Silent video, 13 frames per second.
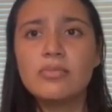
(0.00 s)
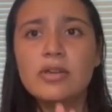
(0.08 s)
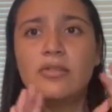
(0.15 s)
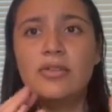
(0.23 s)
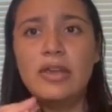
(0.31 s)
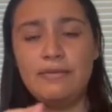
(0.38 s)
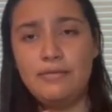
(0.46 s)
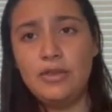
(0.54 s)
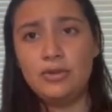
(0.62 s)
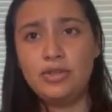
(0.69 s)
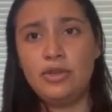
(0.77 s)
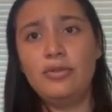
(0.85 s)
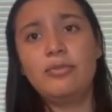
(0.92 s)
If you
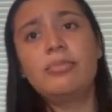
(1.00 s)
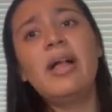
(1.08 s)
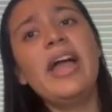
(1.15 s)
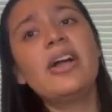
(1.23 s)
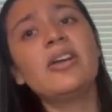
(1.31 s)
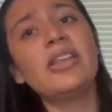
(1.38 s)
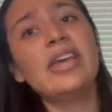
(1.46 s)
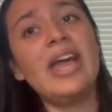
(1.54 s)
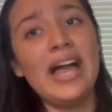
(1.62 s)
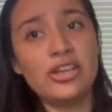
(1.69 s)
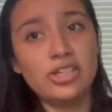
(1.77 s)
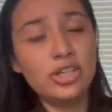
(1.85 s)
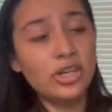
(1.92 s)
apply early
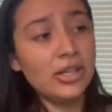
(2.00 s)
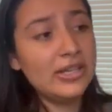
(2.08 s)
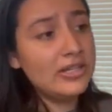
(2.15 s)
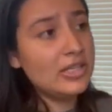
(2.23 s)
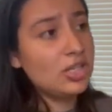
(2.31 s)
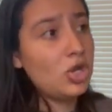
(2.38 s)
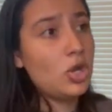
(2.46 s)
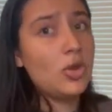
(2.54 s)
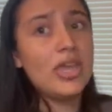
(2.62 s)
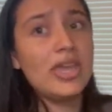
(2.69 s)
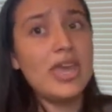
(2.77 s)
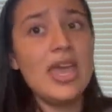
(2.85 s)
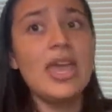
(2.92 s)
action or early decision, you
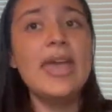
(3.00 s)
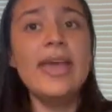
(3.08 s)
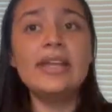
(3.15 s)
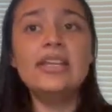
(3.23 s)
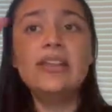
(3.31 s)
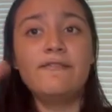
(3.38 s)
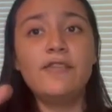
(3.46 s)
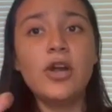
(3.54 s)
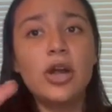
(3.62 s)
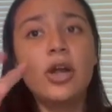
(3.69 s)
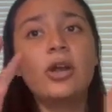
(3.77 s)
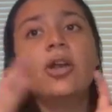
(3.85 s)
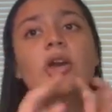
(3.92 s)
can get
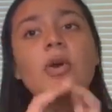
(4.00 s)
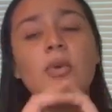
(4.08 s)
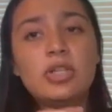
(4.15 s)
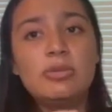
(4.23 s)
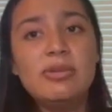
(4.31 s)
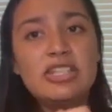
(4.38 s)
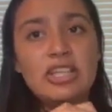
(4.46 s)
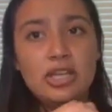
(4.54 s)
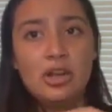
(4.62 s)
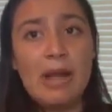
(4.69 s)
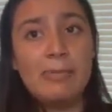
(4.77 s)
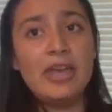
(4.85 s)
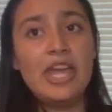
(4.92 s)
deferred, which means that your
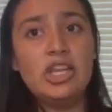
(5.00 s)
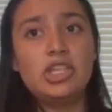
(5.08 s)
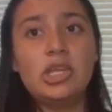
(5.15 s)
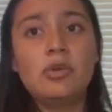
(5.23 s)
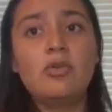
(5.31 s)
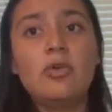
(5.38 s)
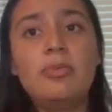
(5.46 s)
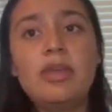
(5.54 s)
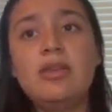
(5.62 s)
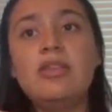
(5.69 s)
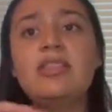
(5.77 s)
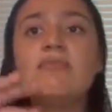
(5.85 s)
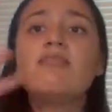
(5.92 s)
application will
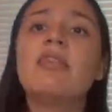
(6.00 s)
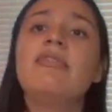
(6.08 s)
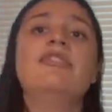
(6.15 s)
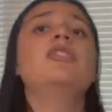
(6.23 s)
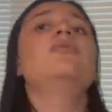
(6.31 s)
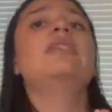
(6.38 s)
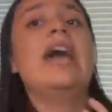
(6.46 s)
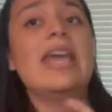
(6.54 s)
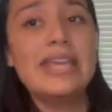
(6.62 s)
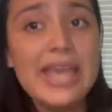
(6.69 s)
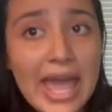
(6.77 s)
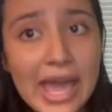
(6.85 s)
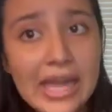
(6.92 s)
be reviewed
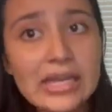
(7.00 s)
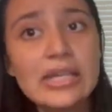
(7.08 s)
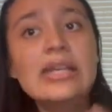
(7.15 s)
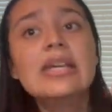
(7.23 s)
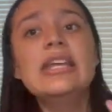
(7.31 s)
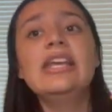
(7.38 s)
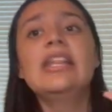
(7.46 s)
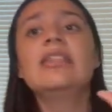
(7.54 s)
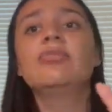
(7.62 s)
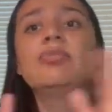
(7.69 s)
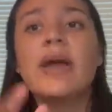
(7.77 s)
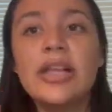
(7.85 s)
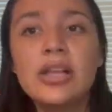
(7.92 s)
again in the
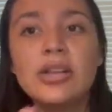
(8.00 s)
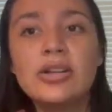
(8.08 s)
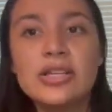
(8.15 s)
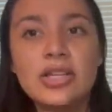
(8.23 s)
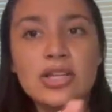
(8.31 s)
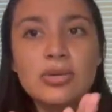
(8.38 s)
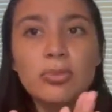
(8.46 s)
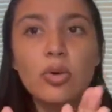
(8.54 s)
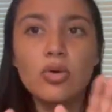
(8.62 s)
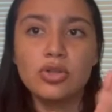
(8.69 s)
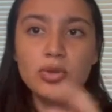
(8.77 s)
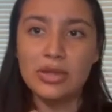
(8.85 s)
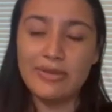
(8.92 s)
regular decision pool.
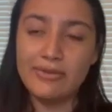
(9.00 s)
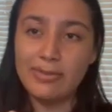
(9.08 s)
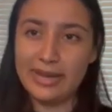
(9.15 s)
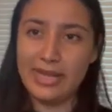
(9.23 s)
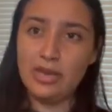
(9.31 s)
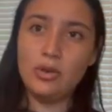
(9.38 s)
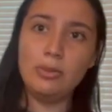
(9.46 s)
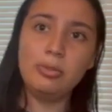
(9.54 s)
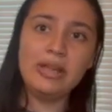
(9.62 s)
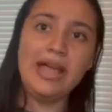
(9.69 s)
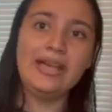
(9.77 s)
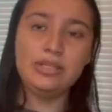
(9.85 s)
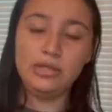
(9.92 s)
So with everybody who
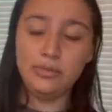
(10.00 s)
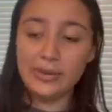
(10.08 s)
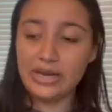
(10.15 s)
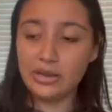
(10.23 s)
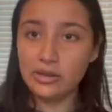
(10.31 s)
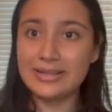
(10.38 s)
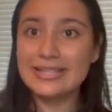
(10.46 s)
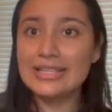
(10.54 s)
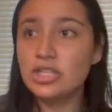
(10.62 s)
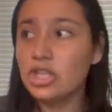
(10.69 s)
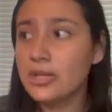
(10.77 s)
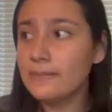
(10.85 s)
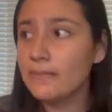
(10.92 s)
applies the regular
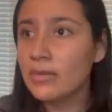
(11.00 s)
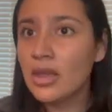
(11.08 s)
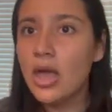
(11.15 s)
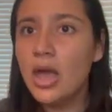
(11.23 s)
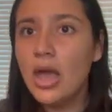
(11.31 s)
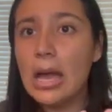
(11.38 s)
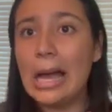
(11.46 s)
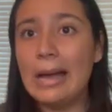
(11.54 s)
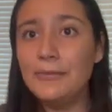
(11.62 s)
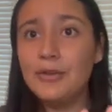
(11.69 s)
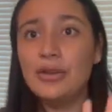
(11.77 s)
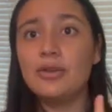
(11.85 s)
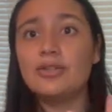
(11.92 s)
decision,
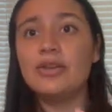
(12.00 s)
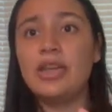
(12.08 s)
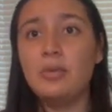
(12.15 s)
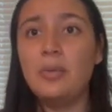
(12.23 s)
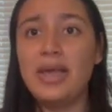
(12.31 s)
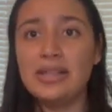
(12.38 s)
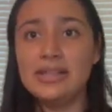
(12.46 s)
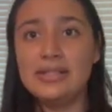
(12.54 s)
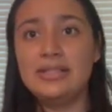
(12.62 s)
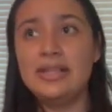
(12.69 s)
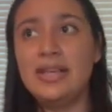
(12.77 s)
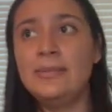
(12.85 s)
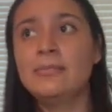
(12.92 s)
you can also get
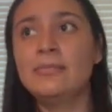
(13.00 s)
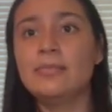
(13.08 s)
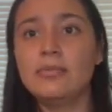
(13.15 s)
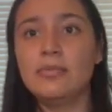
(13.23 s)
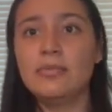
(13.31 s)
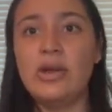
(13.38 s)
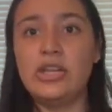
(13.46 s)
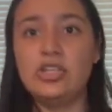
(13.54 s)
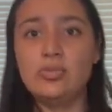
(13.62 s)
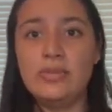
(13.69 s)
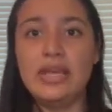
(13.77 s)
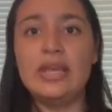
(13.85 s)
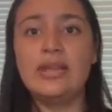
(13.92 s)
waitlisted, which
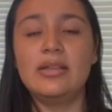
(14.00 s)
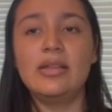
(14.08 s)
means